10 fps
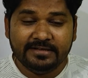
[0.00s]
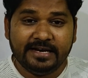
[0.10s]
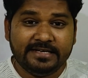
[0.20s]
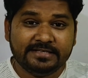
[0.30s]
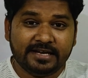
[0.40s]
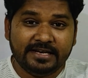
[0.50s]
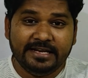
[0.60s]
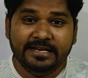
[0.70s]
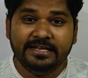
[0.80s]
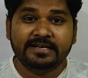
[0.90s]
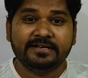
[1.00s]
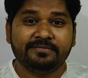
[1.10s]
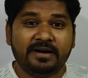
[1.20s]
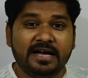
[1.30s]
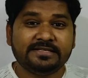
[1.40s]
that is called linear
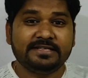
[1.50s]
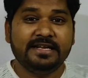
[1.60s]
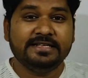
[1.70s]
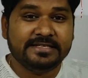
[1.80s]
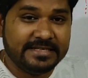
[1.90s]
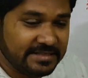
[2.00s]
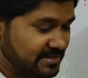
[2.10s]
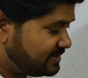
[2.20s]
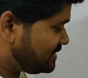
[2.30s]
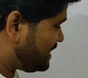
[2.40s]
mass density.